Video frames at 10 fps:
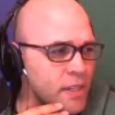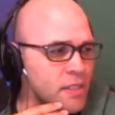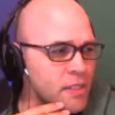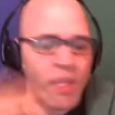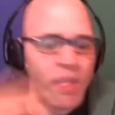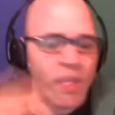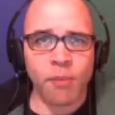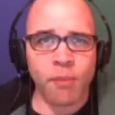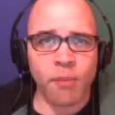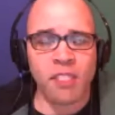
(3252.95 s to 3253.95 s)
I mean, that can
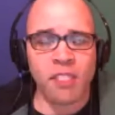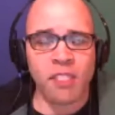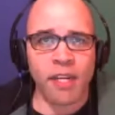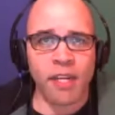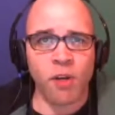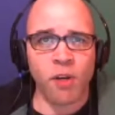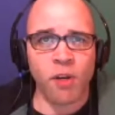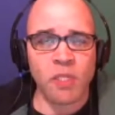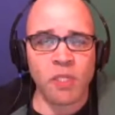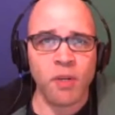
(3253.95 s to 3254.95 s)
be exciting and
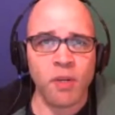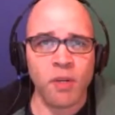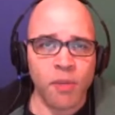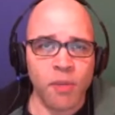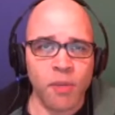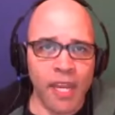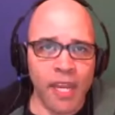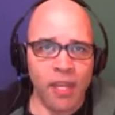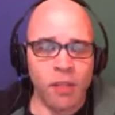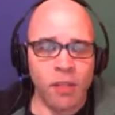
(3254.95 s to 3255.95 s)
wonderful, too. But a game
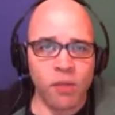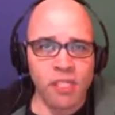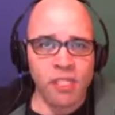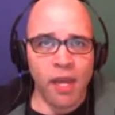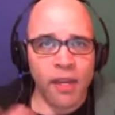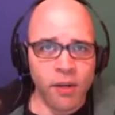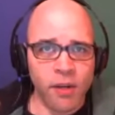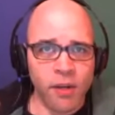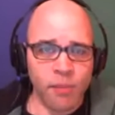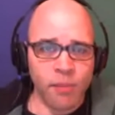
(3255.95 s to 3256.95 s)
like you design or a
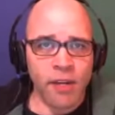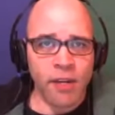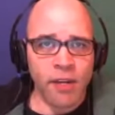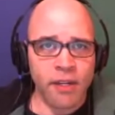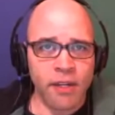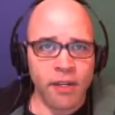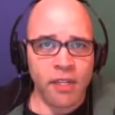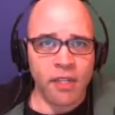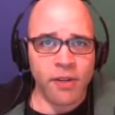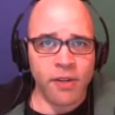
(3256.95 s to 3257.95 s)
game like Terry
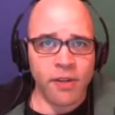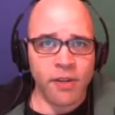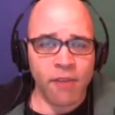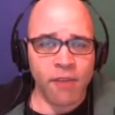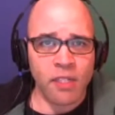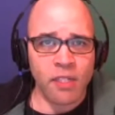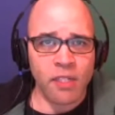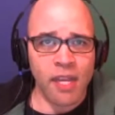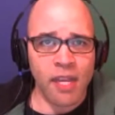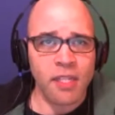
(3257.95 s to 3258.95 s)
Kavanaugh
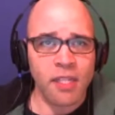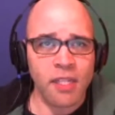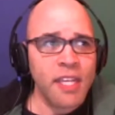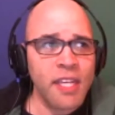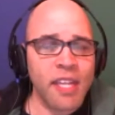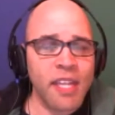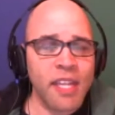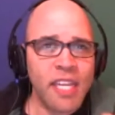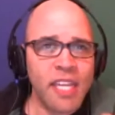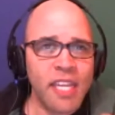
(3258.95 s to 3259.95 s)
designs, they
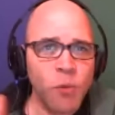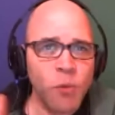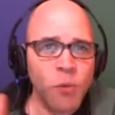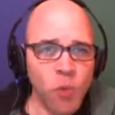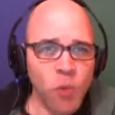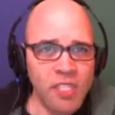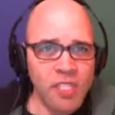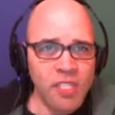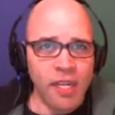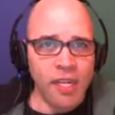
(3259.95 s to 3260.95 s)
keep you
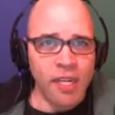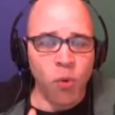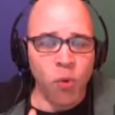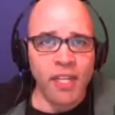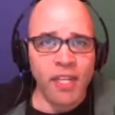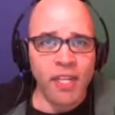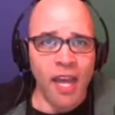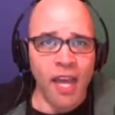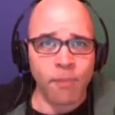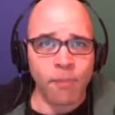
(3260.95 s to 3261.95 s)
frozen in a point in
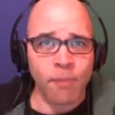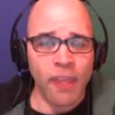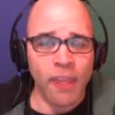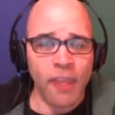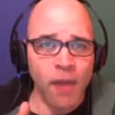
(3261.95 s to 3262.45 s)
time. Like if I